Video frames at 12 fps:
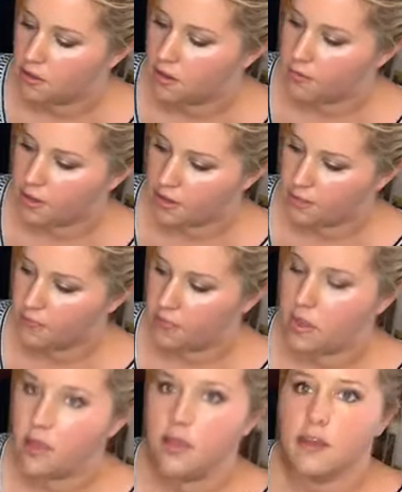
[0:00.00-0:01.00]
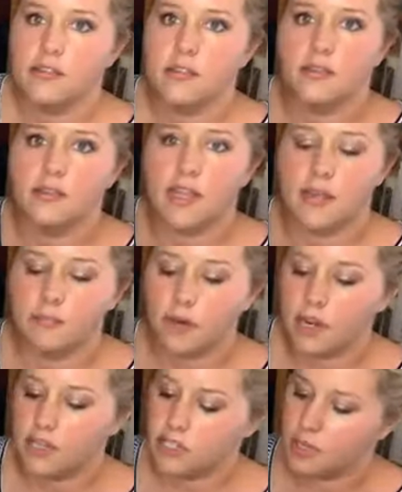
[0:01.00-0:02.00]
There we go. And so same
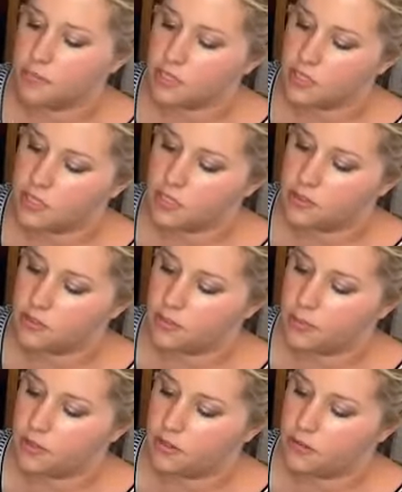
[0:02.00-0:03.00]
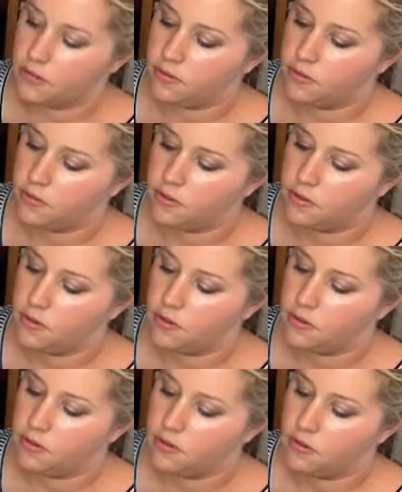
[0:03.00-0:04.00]
brush, I'm just going to do some little,
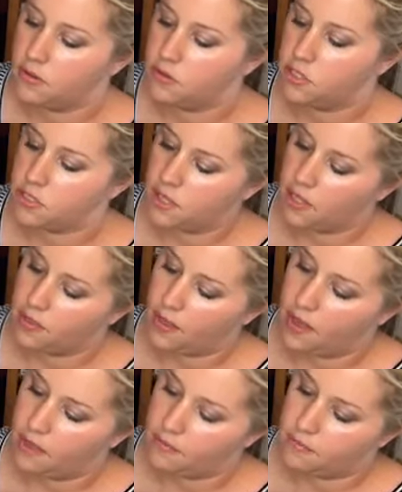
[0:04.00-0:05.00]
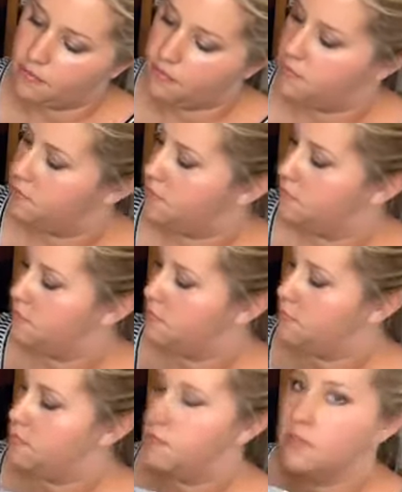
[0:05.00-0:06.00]
just like that,
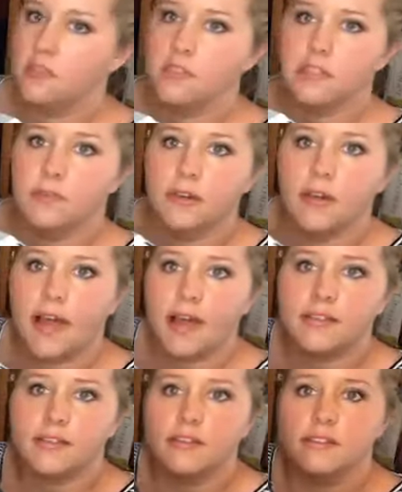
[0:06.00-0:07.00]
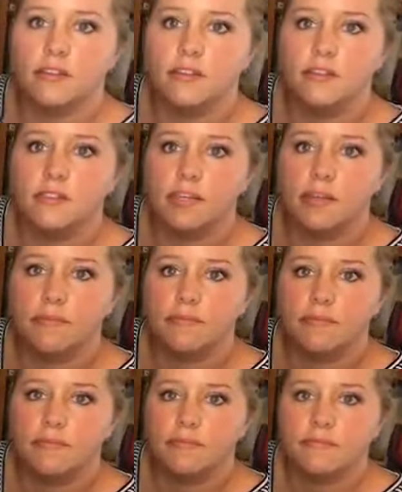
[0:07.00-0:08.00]
some little accents on the stem.
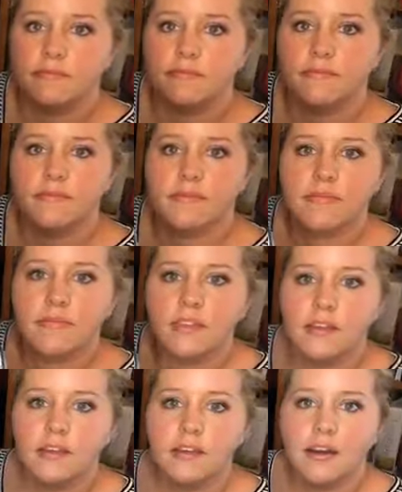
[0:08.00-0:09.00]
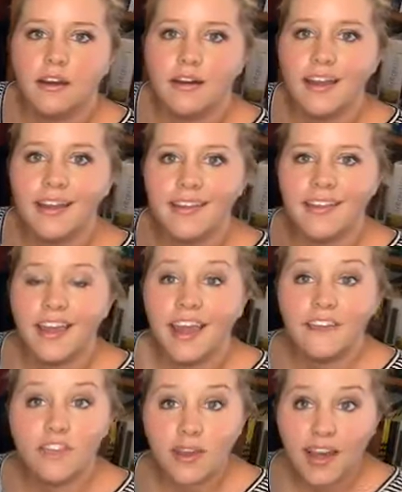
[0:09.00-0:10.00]
All right.
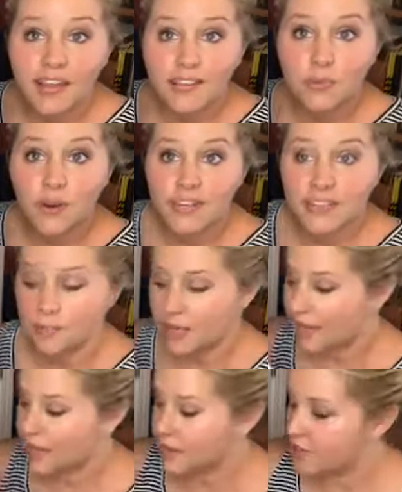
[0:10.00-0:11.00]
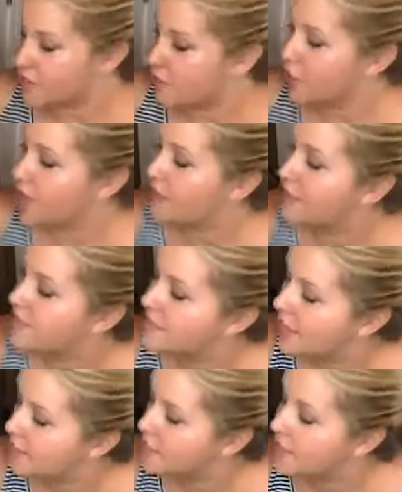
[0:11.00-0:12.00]
If you guys want to be entered to win the
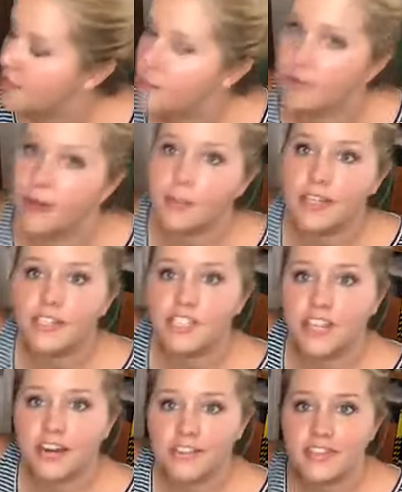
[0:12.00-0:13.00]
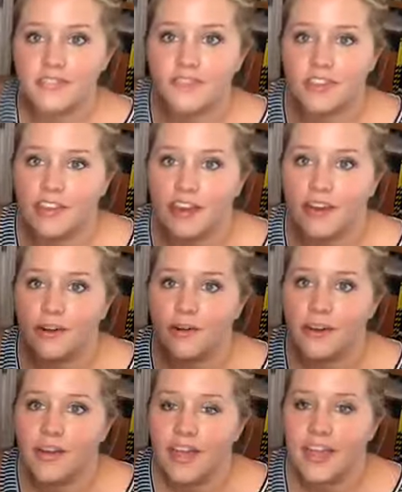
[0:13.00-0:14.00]
Sam's Club ribbon, share this
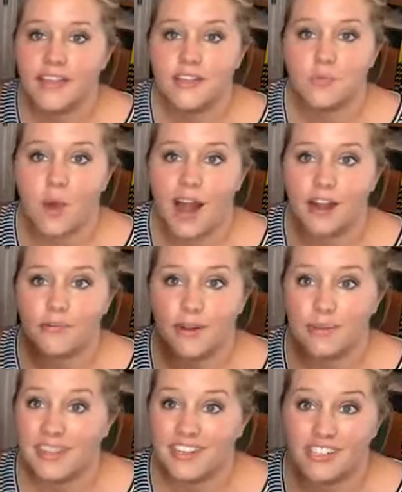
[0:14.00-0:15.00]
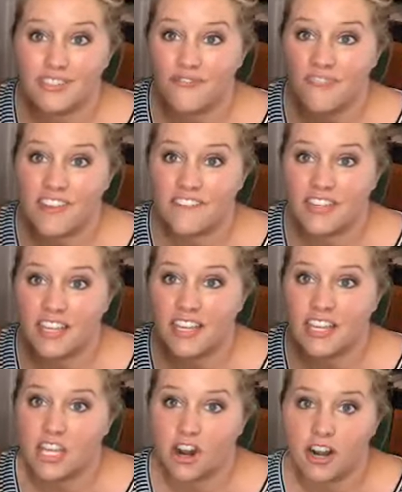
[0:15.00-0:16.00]
video. It is wired ribbon. There's 50
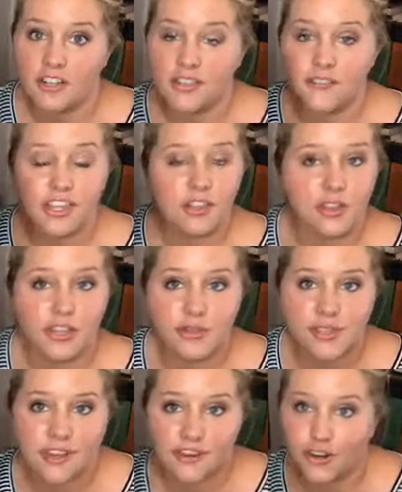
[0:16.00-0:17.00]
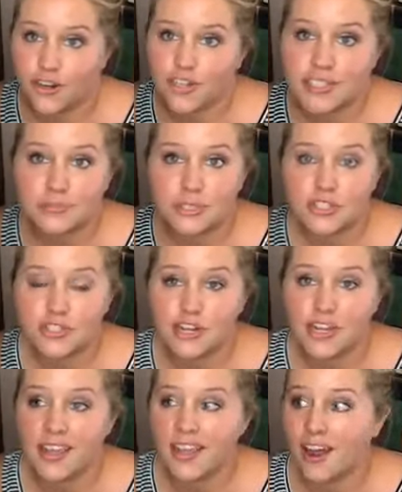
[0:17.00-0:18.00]
yards of it. You could use it on your Christmas
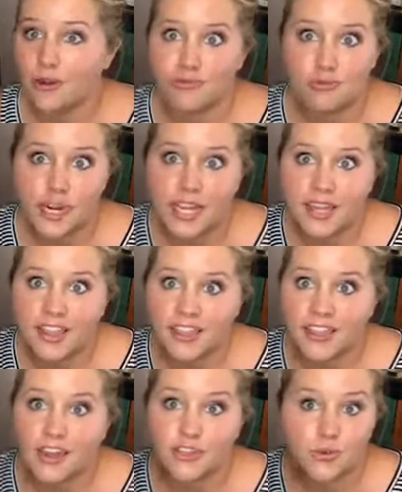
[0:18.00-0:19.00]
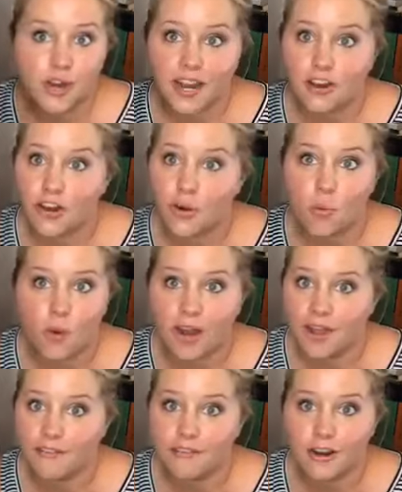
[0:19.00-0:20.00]
tree, a wreath, a door hanger,
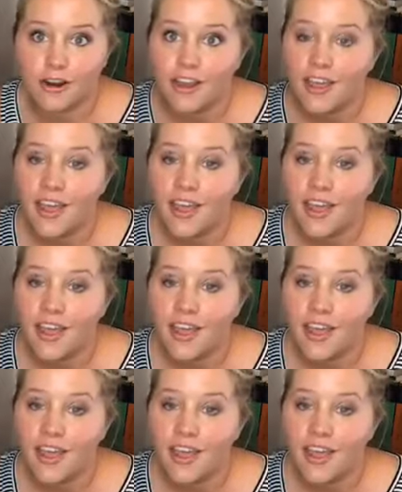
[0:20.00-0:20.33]
whatever.